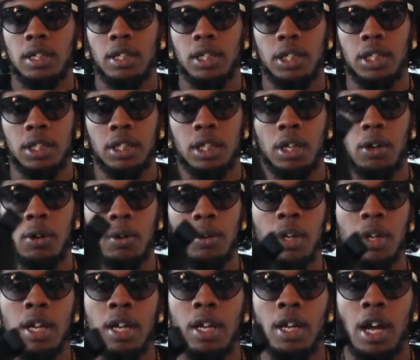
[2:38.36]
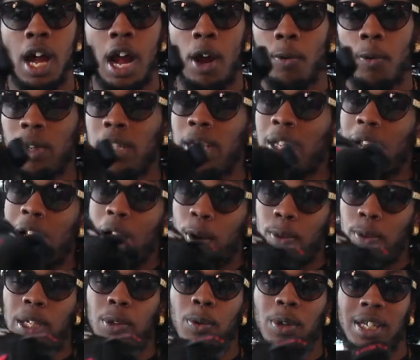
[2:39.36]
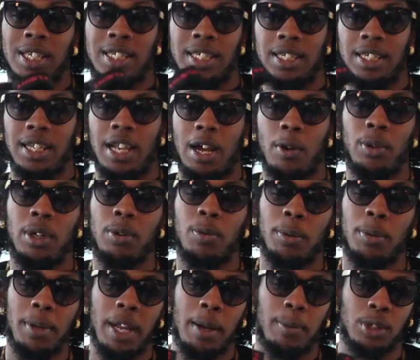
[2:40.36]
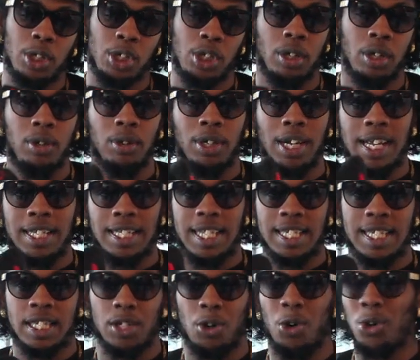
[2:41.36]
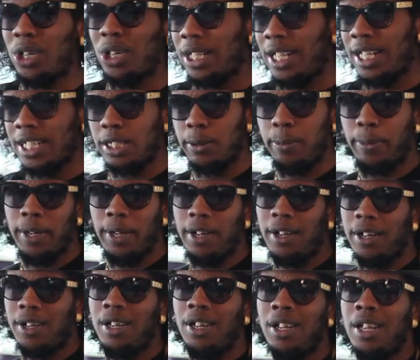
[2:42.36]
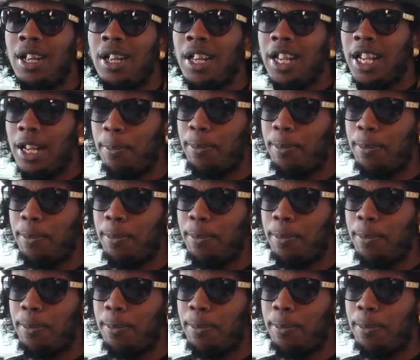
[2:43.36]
I really want to be able to show you guys that Soul Collector pair in